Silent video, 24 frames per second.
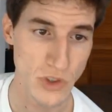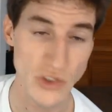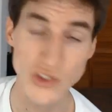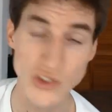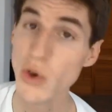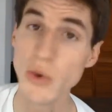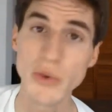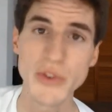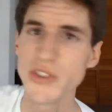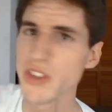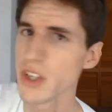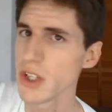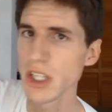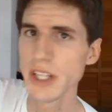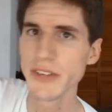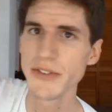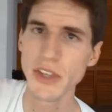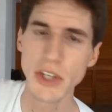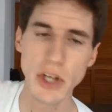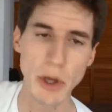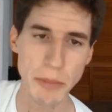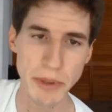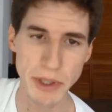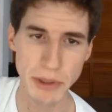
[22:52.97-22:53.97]
So it still
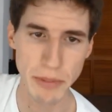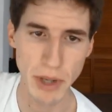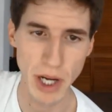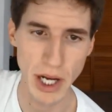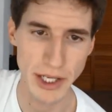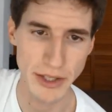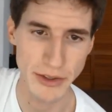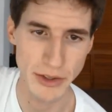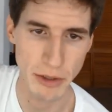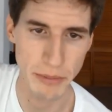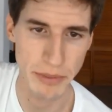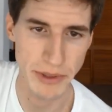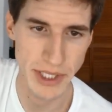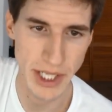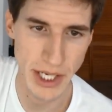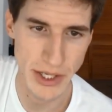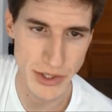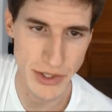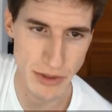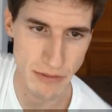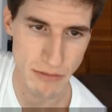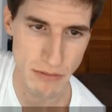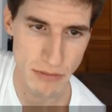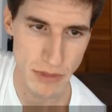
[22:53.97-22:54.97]
leaves it open to broad
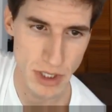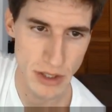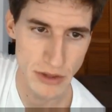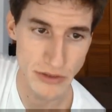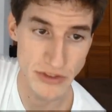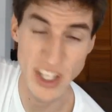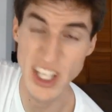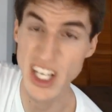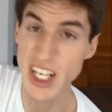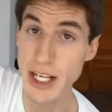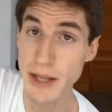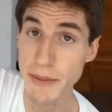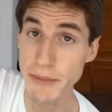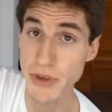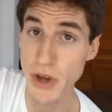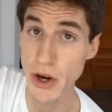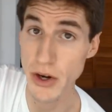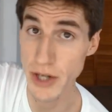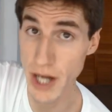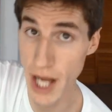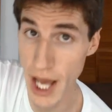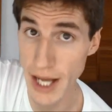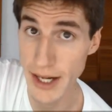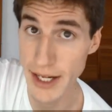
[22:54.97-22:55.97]
interpretation. Synonyms
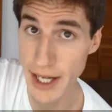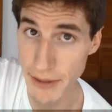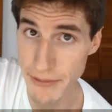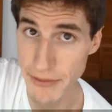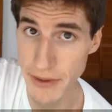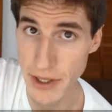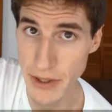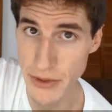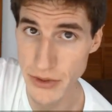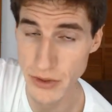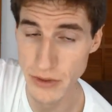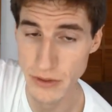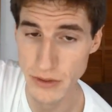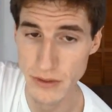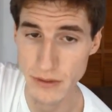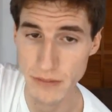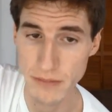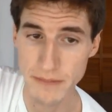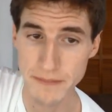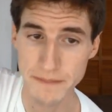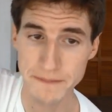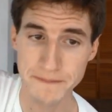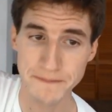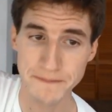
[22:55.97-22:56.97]
are not definitions.